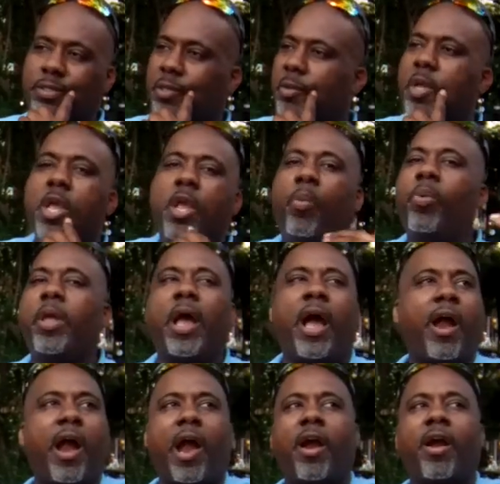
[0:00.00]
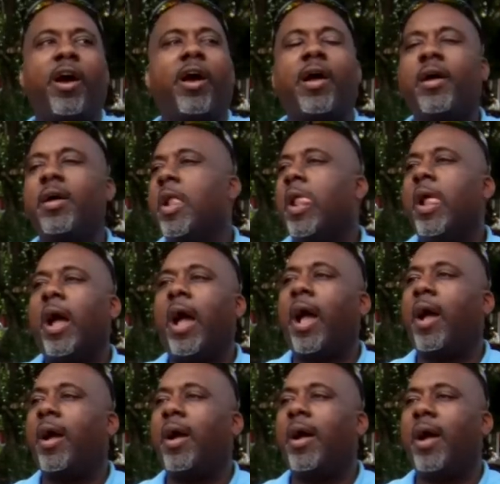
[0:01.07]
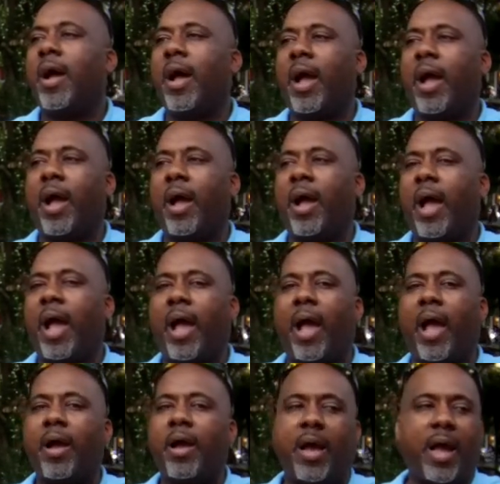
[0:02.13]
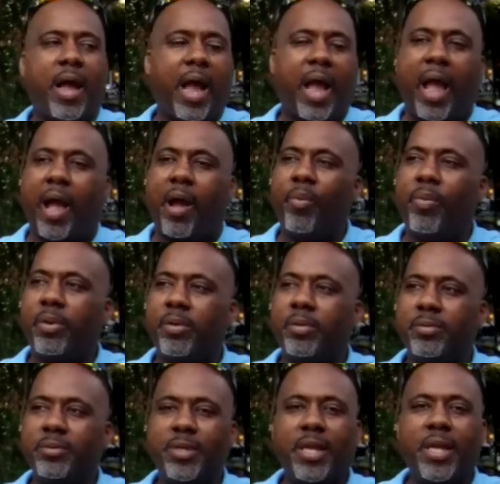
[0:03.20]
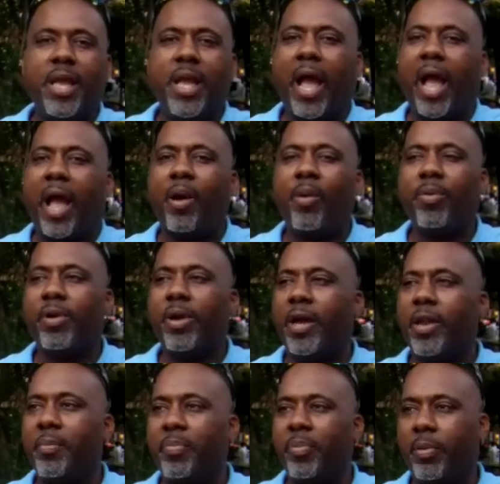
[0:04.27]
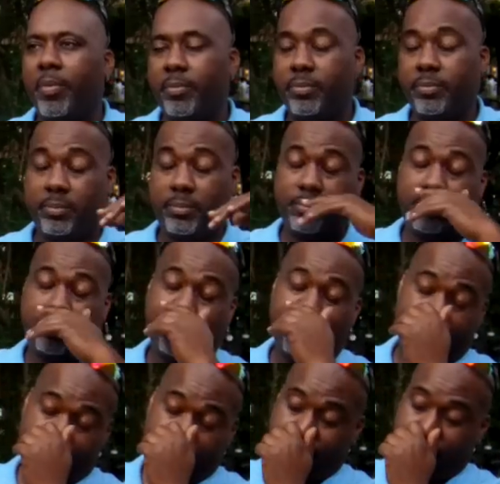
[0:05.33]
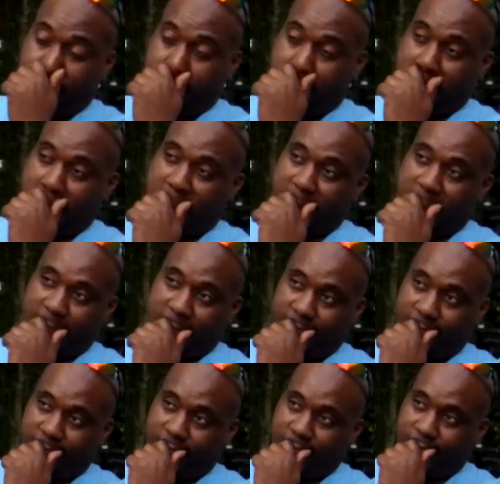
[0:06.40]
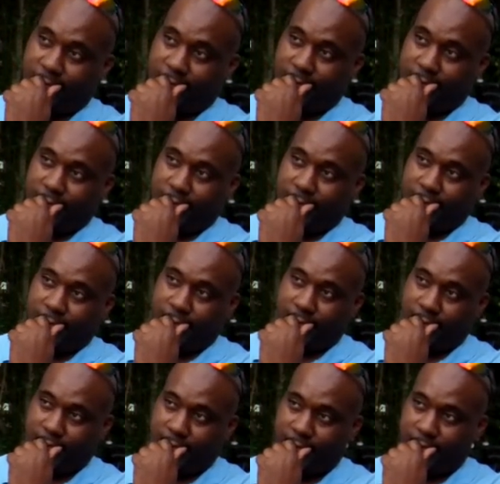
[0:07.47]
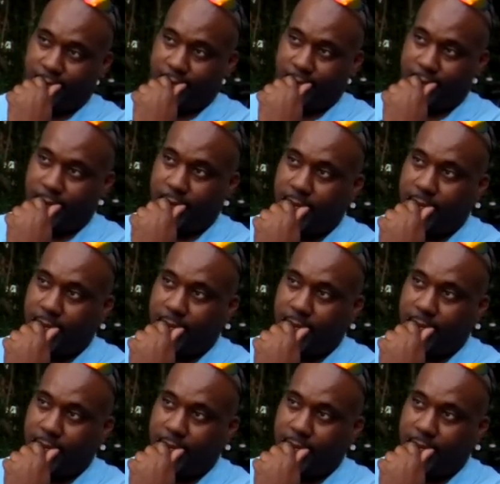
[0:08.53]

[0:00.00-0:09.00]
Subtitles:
We got a 400% increase in black small businesses. We have had money thrown into the economic zones.